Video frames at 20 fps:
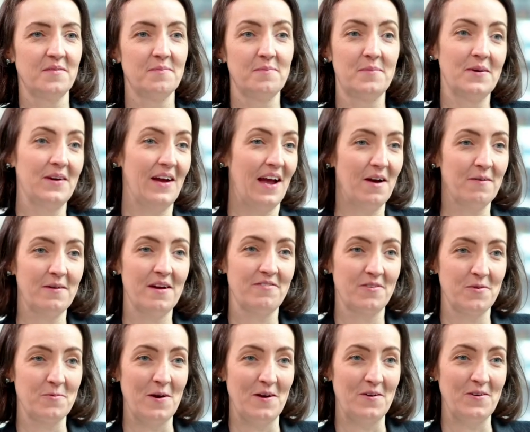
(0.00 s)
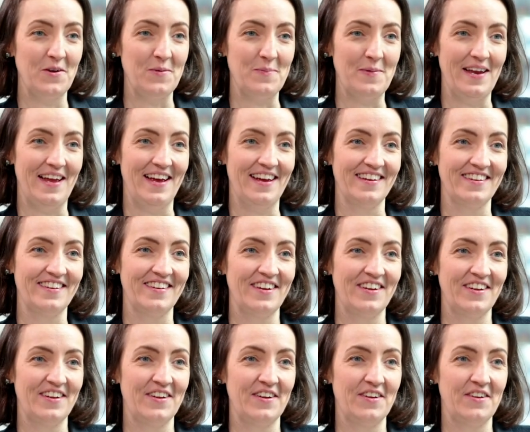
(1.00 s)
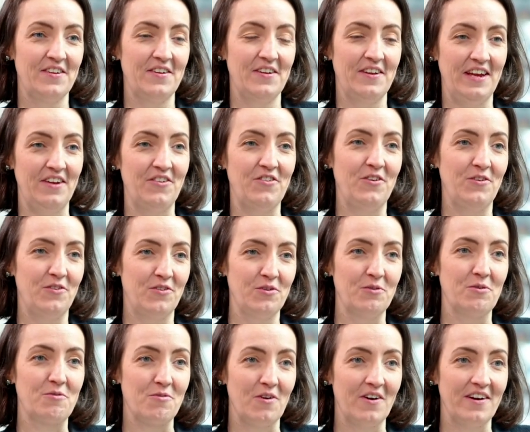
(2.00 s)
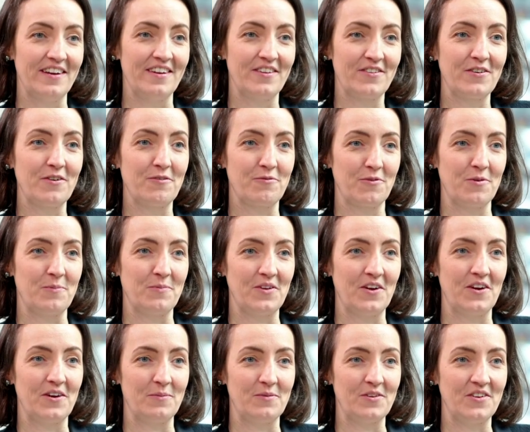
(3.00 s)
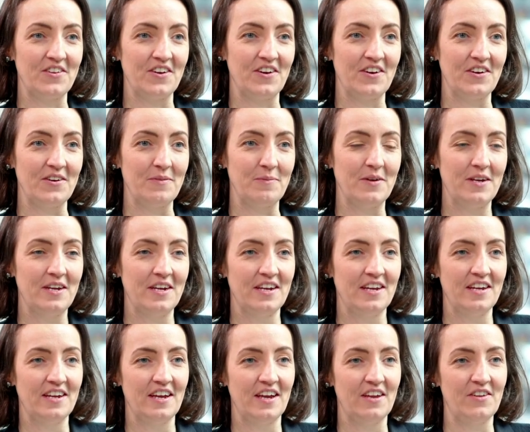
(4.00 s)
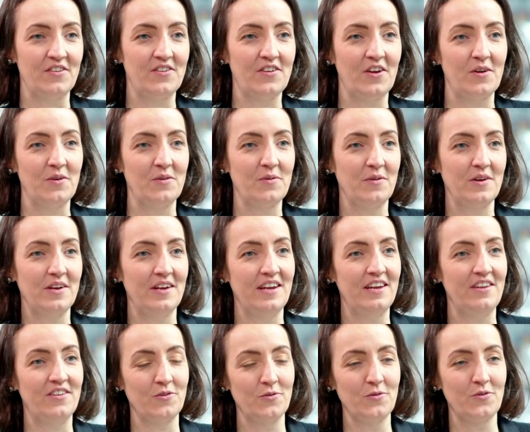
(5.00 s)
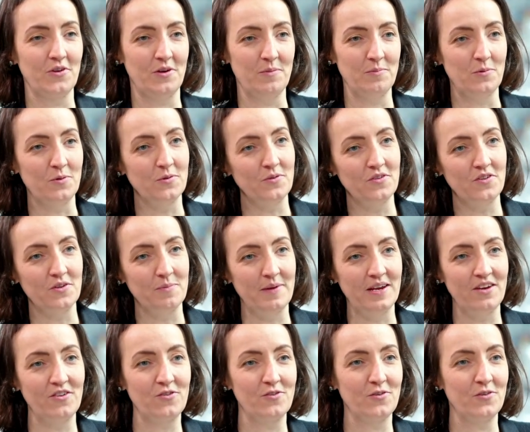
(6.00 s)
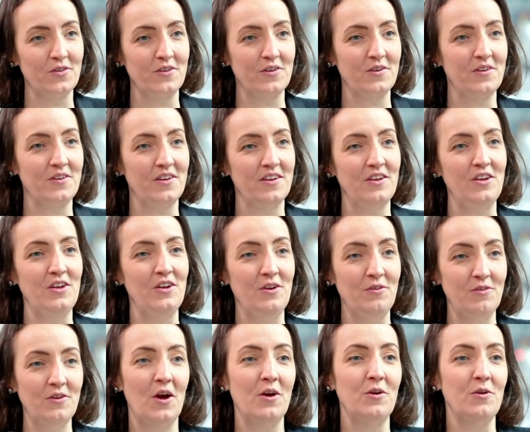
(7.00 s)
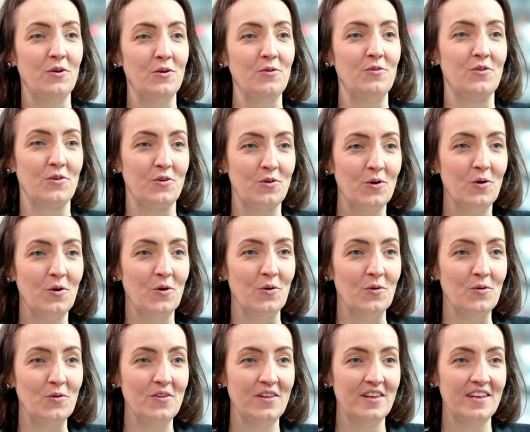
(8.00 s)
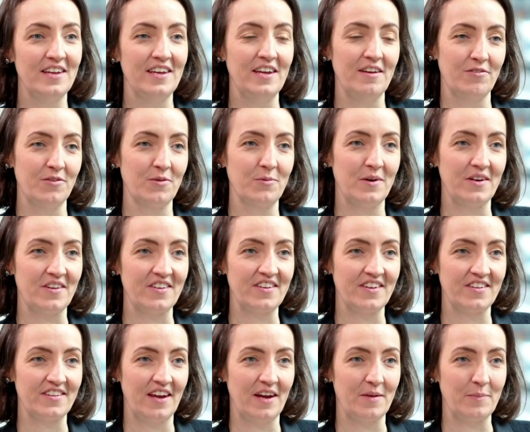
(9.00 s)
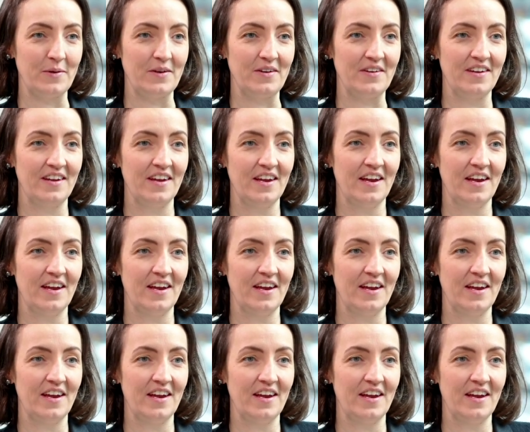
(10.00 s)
But however well you plan, issues do arise from time to time. And so it's also important to make sure that you know who to call if the worst does happen,